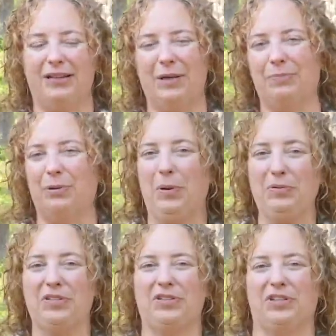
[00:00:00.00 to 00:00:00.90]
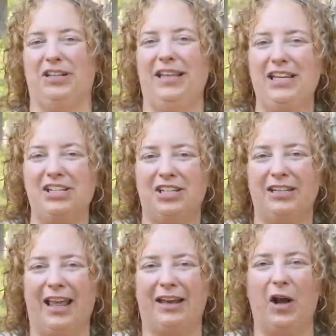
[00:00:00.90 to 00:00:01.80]
It promotes
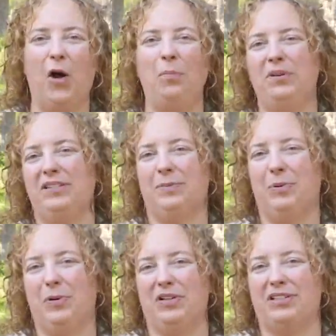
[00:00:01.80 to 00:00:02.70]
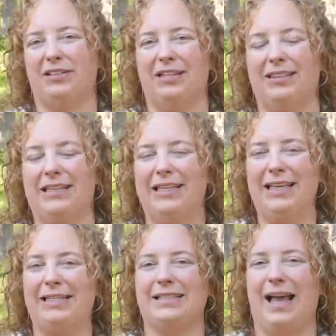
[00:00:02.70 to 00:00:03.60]
circulation and opens the pores to let the
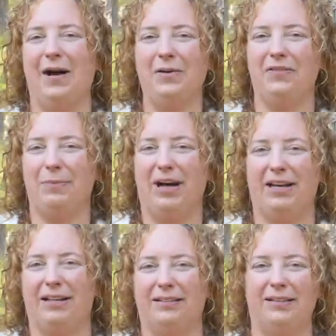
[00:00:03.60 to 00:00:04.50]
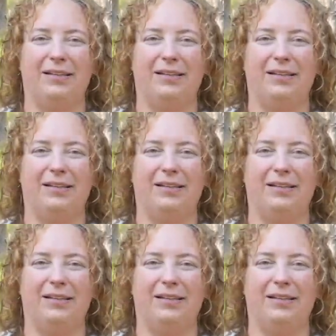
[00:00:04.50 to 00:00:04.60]
heat out of the body.